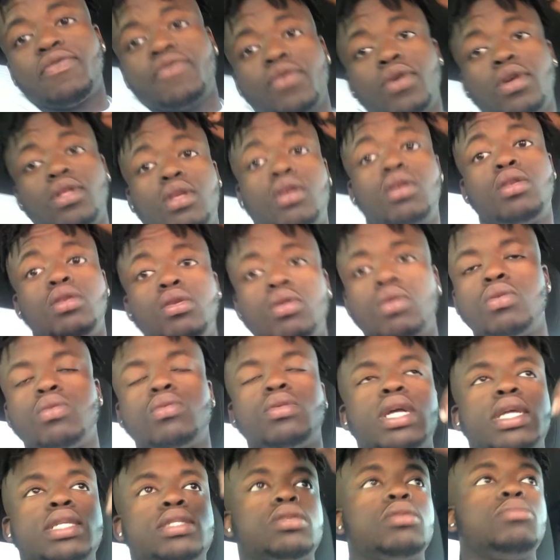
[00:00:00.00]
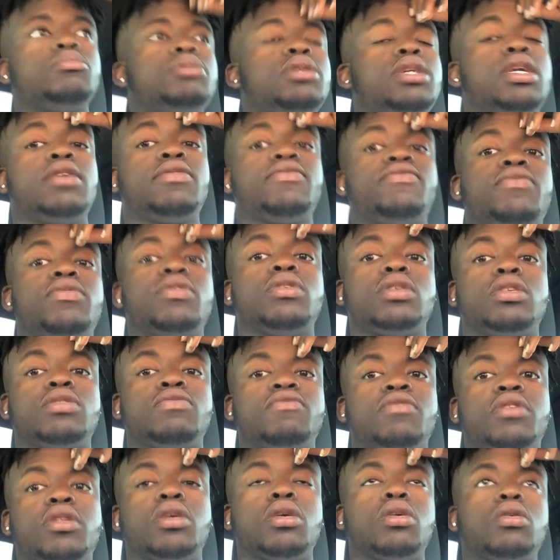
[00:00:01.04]
further ado, that's going to be it for this
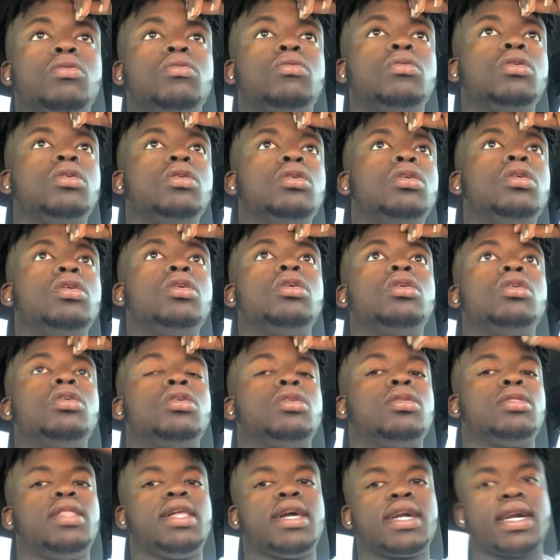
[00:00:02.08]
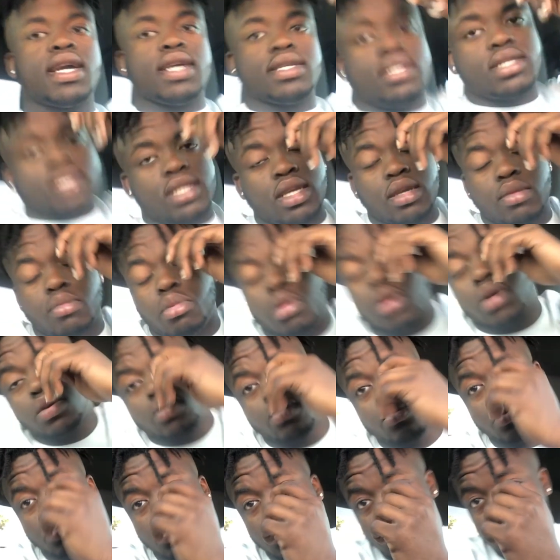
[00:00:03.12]
video. Like I said,
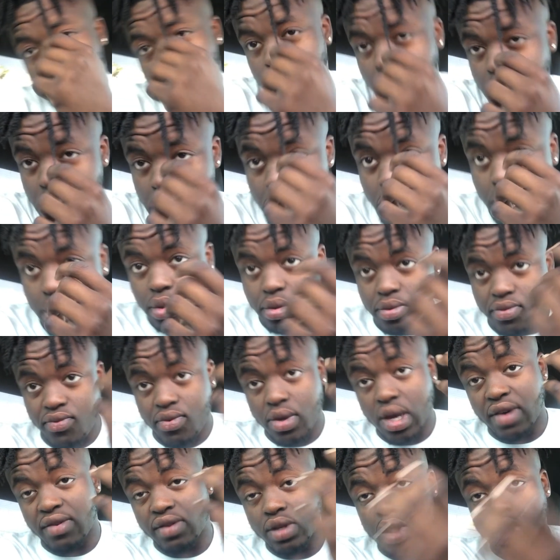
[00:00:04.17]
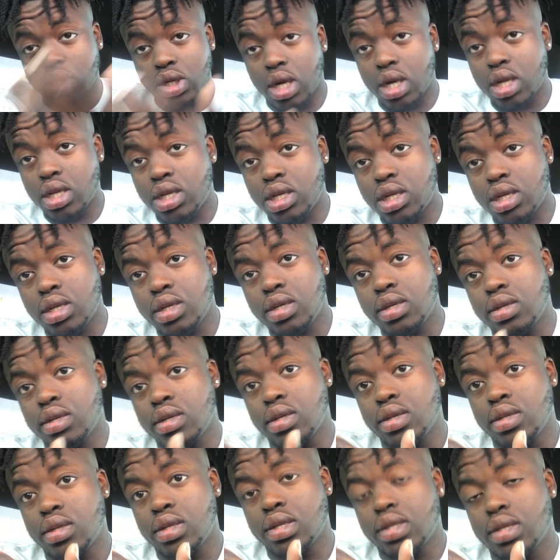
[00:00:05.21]
bro. If you have a Charger,
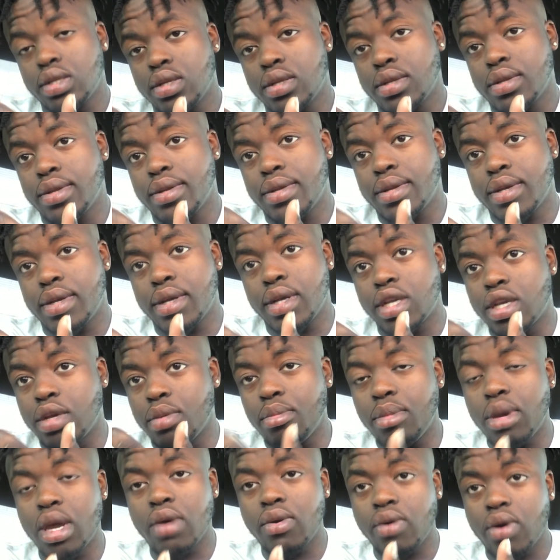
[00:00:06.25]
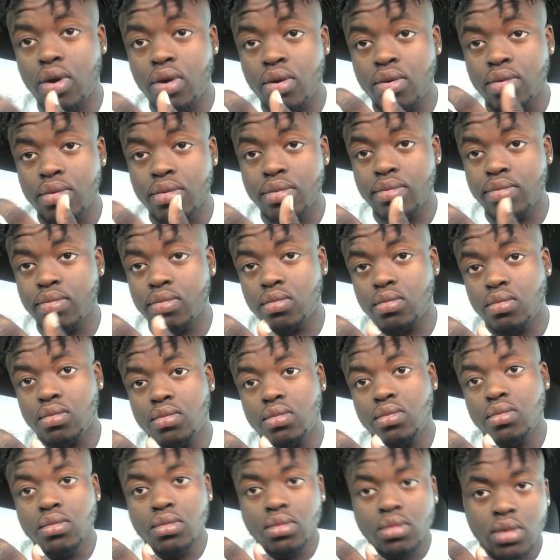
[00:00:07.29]
a Camaro,
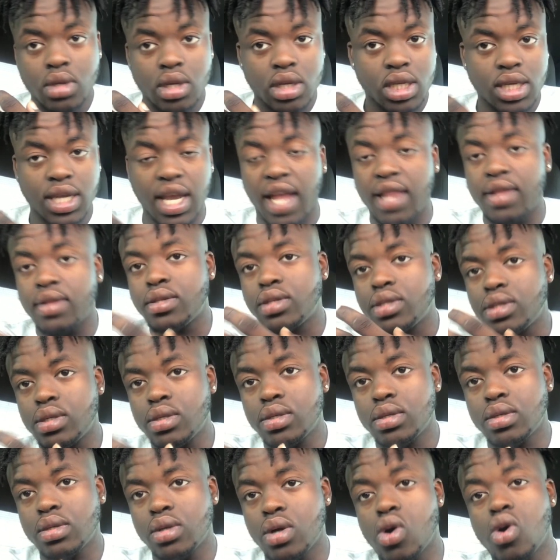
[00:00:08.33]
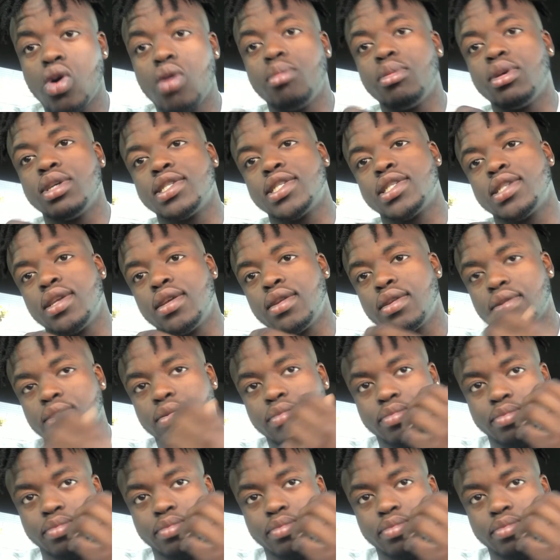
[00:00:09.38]
Challenger, or a Mustang,